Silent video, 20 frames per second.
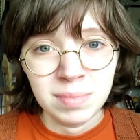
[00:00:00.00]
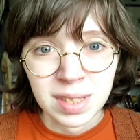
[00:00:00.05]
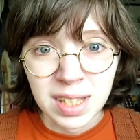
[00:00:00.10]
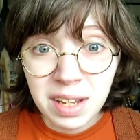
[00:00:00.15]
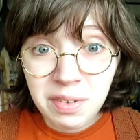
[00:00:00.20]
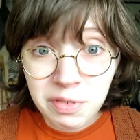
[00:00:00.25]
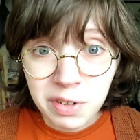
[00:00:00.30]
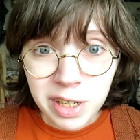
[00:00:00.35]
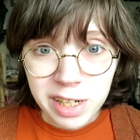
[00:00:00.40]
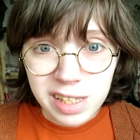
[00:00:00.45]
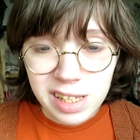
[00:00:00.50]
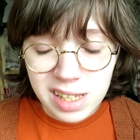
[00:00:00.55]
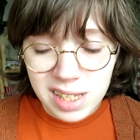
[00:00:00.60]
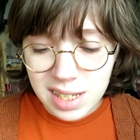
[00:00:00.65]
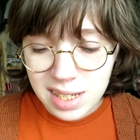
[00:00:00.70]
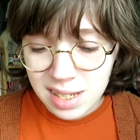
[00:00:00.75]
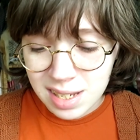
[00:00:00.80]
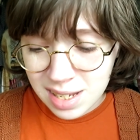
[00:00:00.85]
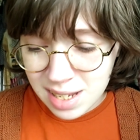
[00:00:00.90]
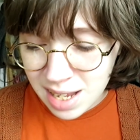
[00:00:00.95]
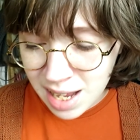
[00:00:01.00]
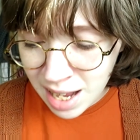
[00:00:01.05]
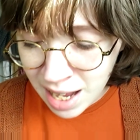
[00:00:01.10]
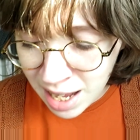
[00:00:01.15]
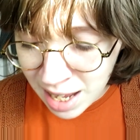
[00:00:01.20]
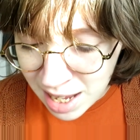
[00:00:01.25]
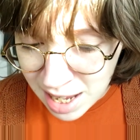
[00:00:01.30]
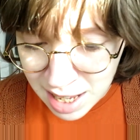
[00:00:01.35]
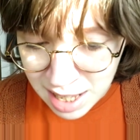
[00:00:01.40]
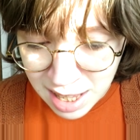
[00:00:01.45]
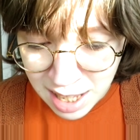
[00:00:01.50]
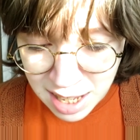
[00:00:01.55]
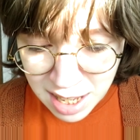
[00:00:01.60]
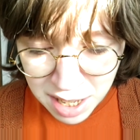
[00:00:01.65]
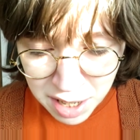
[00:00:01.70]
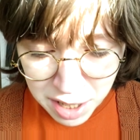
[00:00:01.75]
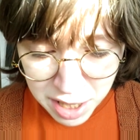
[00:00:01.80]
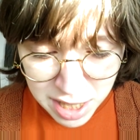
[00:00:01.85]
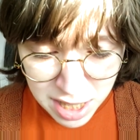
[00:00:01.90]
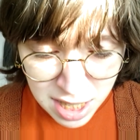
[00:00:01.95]
difference that
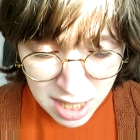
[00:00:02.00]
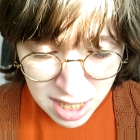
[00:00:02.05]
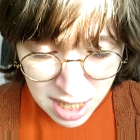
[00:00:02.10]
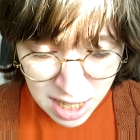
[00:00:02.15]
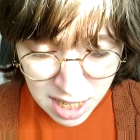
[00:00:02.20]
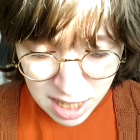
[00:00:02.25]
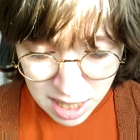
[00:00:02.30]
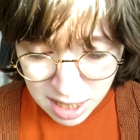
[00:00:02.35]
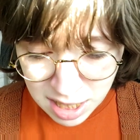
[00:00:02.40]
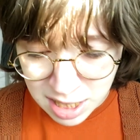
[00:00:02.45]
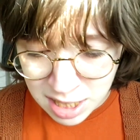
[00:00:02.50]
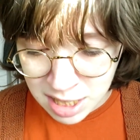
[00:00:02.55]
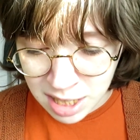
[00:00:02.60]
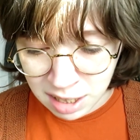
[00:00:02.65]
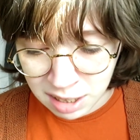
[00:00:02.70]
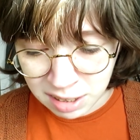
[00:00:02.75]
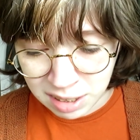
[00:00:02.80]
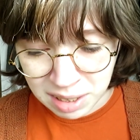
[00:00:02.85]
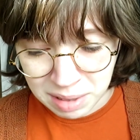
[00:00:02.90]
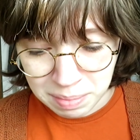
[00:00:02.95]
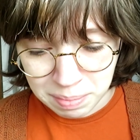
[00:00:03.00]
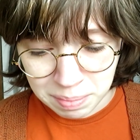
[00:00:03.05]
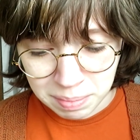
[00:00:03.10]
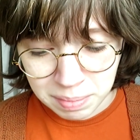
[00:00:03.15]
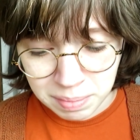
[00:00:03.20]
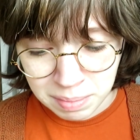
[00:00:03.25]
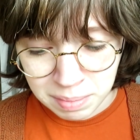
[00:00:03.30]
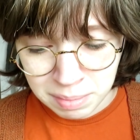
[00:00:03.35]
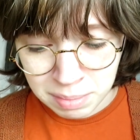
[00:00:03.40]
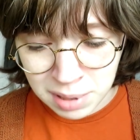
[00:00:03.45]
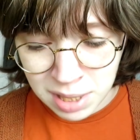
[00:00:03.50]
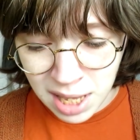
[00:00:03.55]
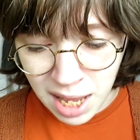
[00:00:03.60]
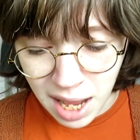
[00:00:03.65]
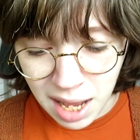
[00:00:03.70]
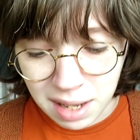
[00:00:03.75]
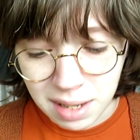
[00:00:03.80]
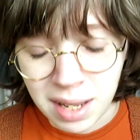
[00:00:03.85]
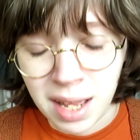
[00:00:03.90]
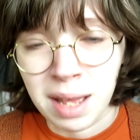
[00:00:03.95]
you can see. So, but
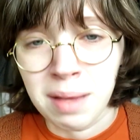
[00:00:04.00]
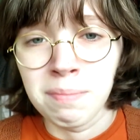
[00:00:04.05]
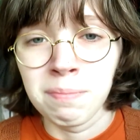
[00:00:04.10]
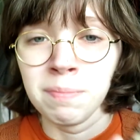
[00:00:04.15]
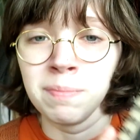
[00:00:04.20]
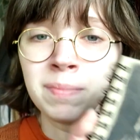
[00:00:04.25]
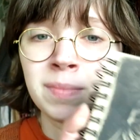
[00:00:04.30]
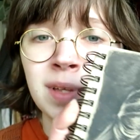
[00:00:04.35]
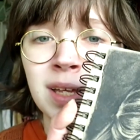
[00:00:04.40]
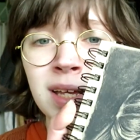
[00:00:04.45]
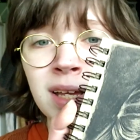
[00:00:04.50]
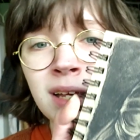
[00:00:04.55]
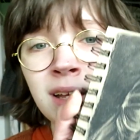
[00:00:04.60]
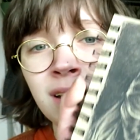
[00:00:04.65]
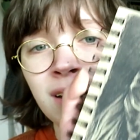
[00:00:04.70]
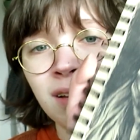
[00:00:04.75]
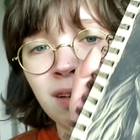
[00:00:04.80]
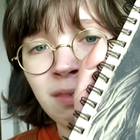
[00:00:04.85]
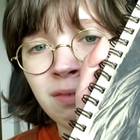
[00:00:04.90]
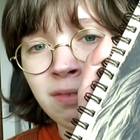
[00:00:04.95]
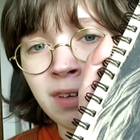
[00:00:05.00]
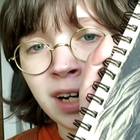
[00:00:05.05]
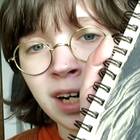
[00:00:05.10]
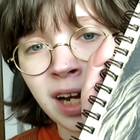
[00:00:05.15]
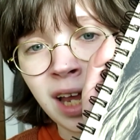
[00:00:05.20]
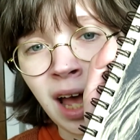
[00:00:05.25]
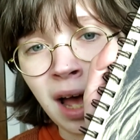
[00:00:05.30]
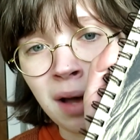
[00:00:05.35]
yeah, I'm very